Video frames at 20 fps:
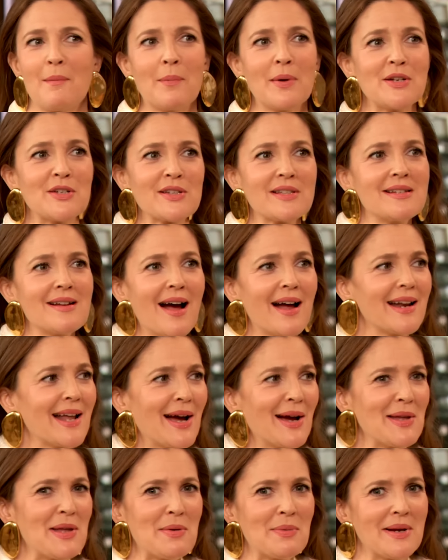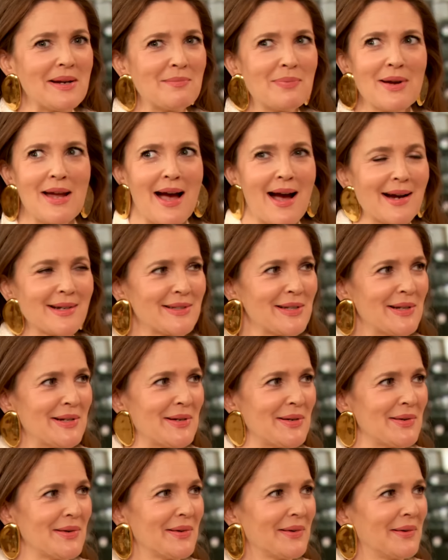which is not how you would react to.
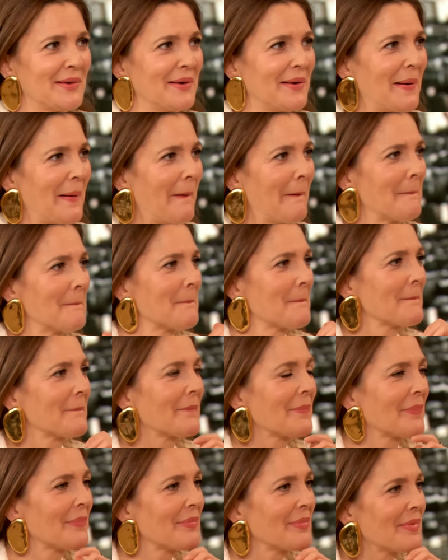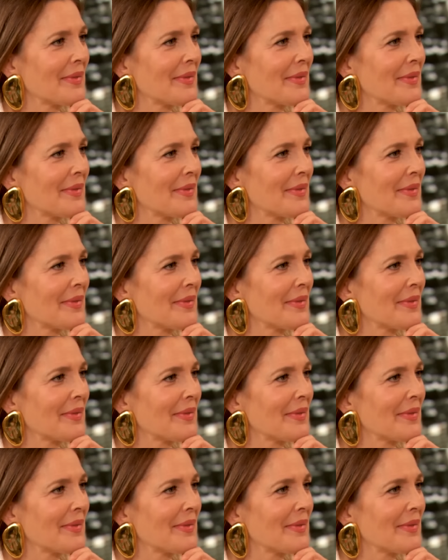But you have the most fun with